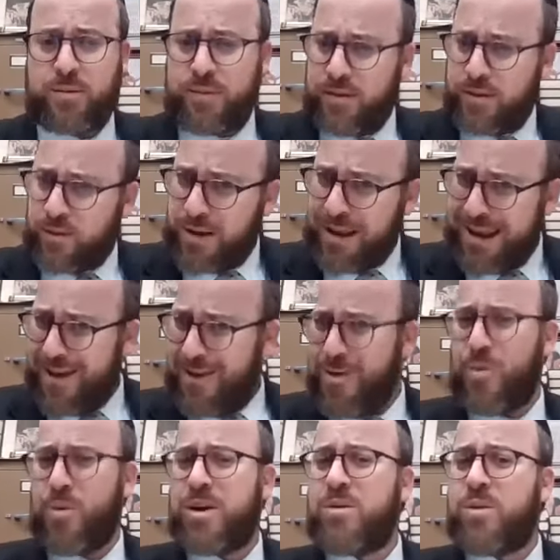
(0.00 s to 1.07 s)
I mean, would,
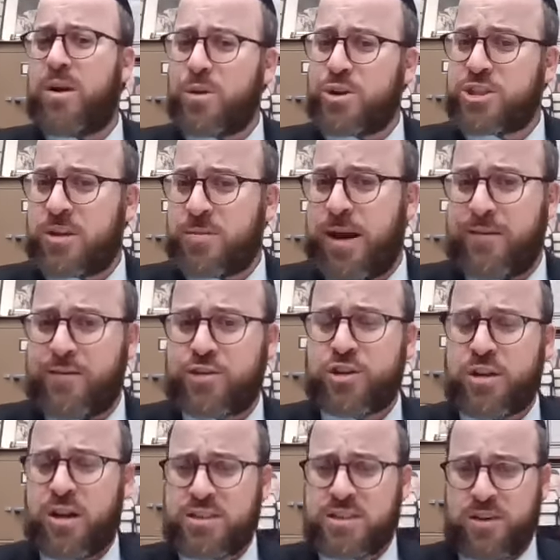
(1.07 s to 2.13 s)
who wouldn't want which
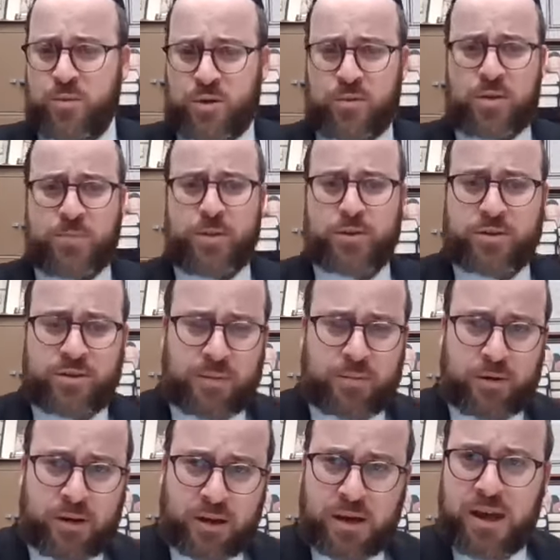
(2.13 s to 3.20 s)
Lubavitcher Chassid wouldn't want to be with the
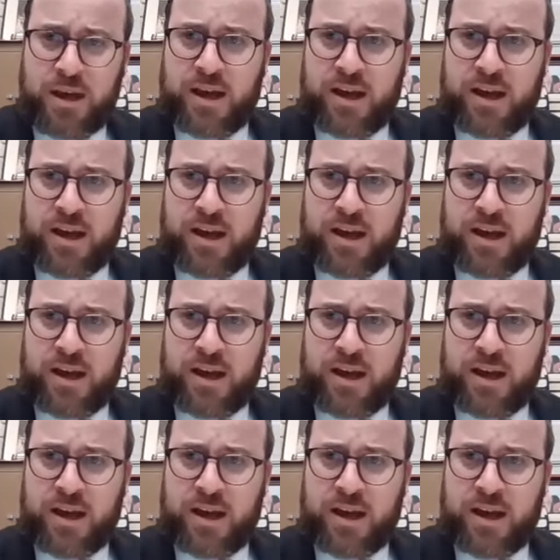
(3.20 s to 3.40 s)
Rebbe